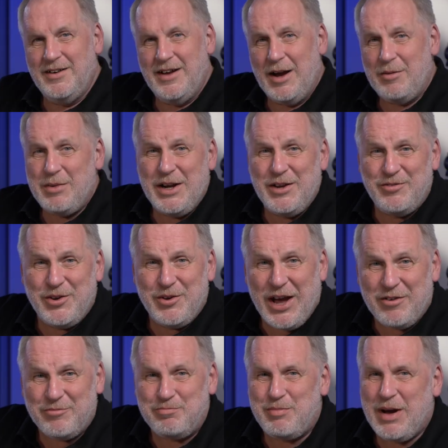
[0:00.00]
How many of you
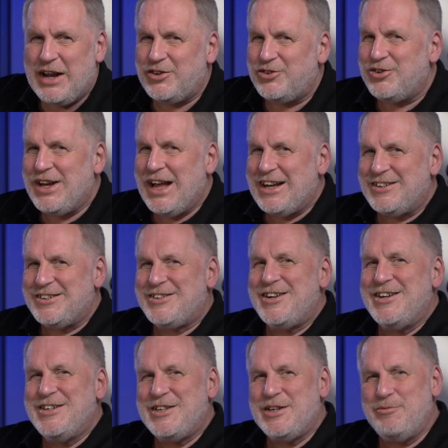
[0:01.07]
have battery
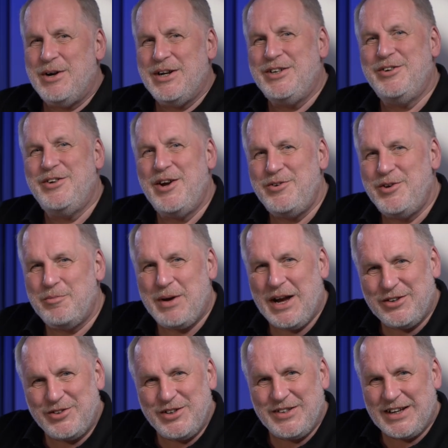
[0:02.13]
anxiety when you know your
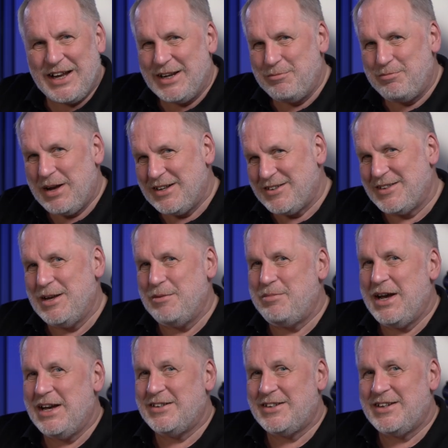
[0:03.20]
batteries are getting past their
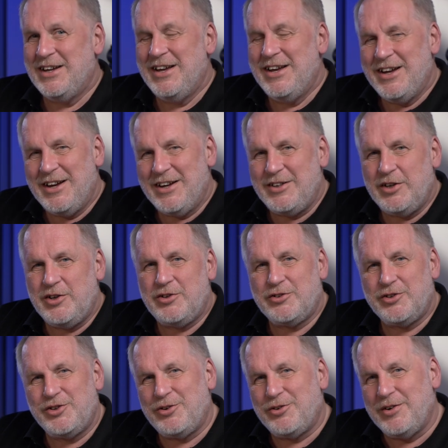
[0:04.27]
best and you're
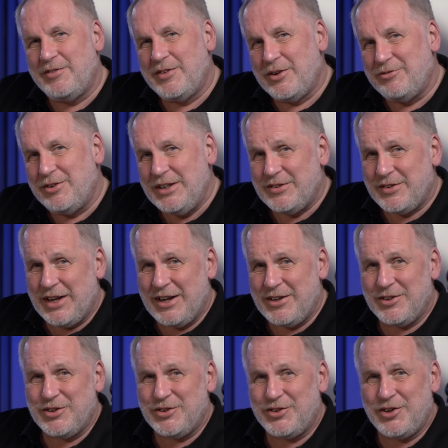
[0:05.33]
not sure if they'll reach the
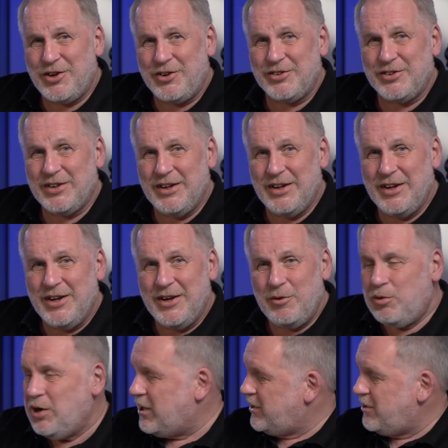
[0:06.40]
end of the shot?
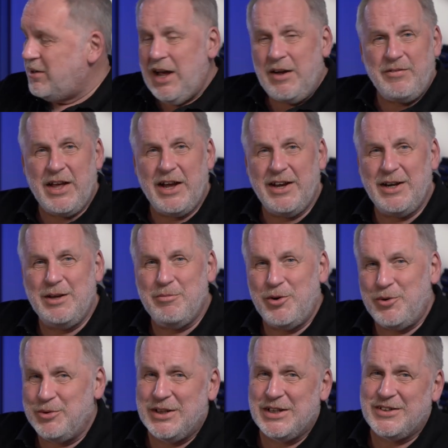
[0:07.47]
Well, I don't have that
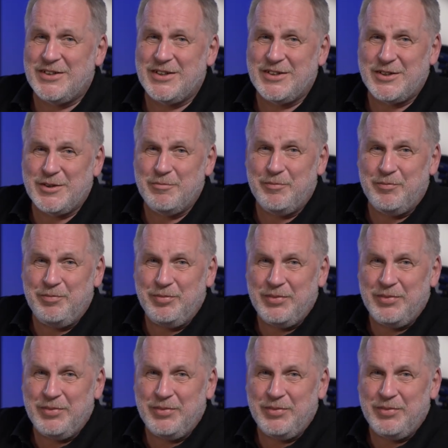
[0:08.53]
anymore with this system.